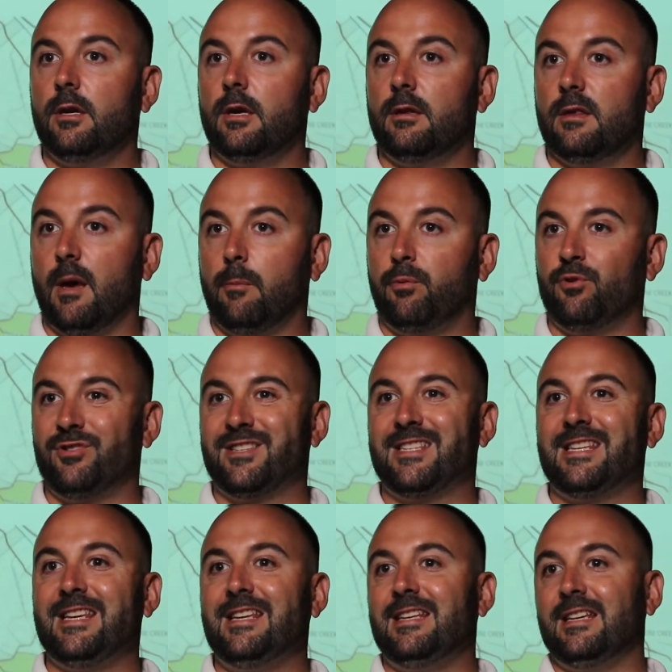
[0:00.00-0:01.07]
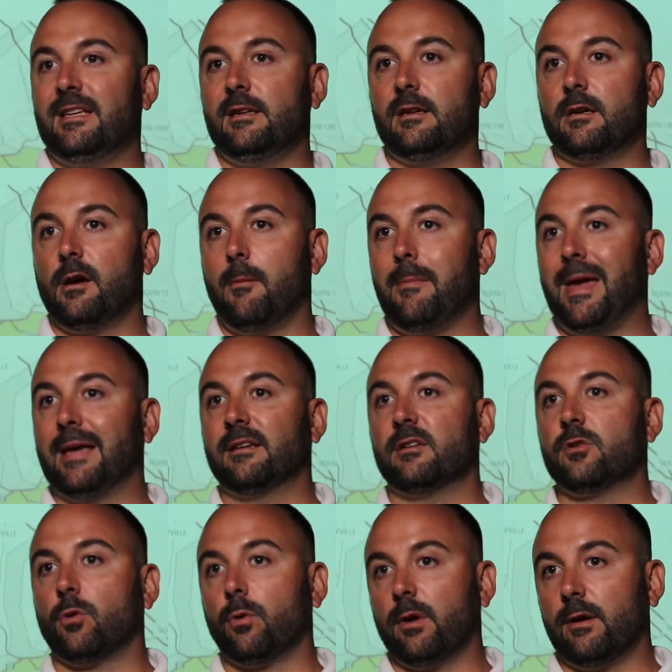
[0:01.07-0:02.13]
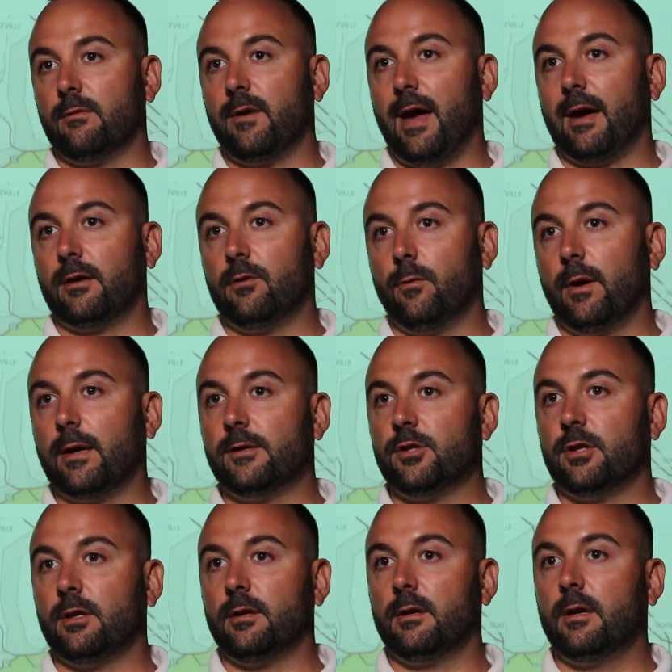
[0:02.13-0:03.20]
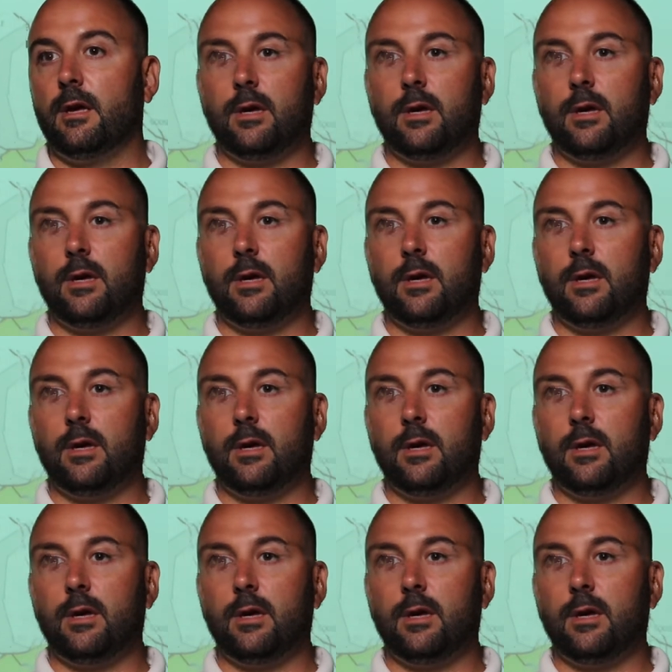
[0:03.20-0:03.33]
that preceded a mandatory evacuation.